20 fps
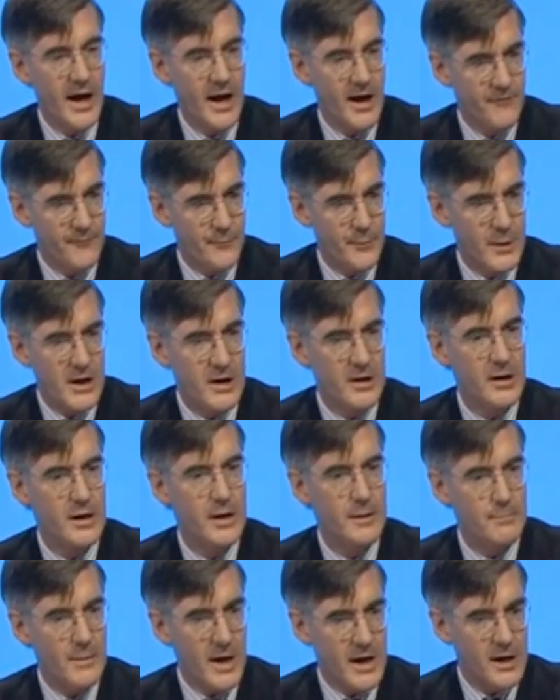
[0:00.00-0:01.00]
I have
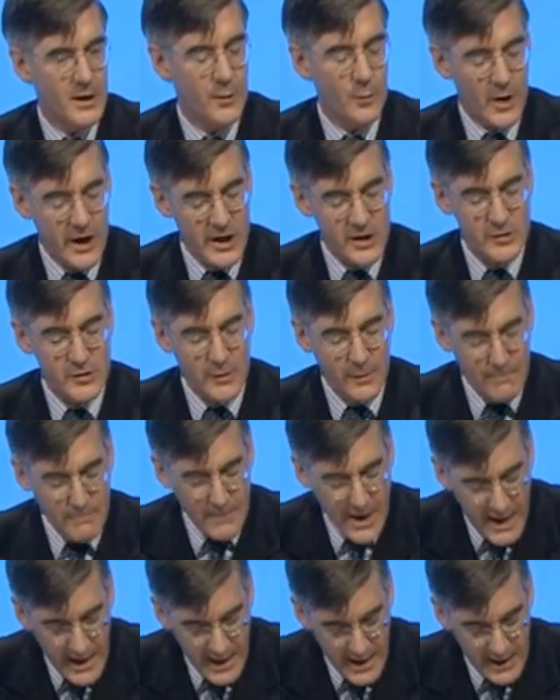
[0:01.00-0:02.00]
been and in many ways
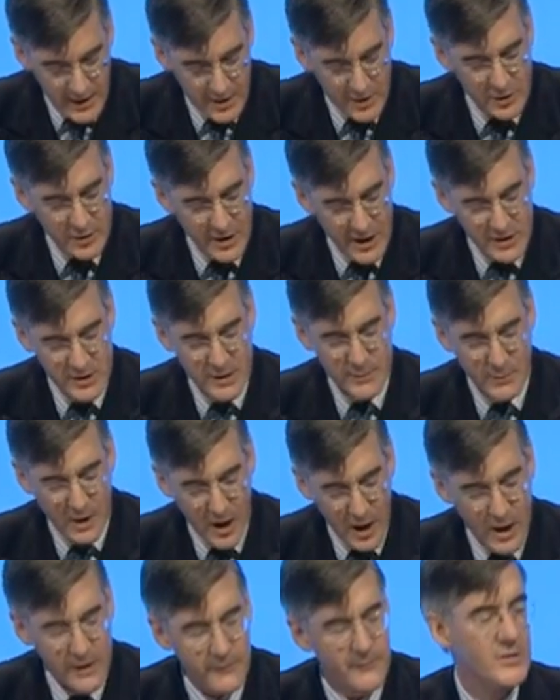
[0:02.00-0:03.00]
remain a great
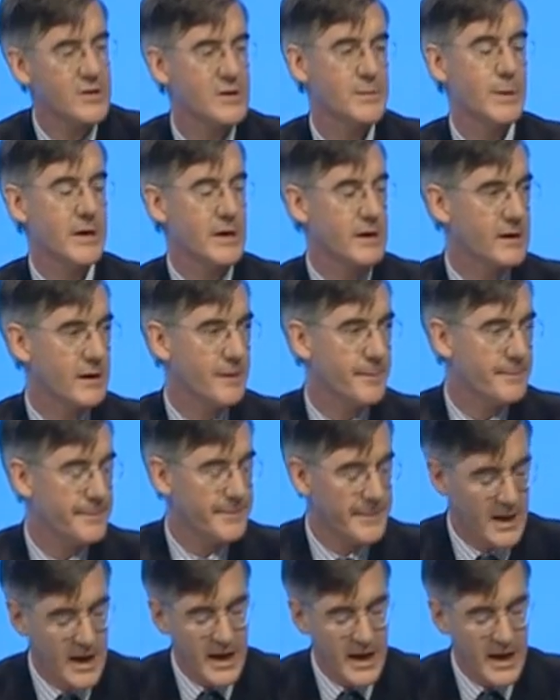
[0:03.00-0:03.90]
admirer of the Speaker.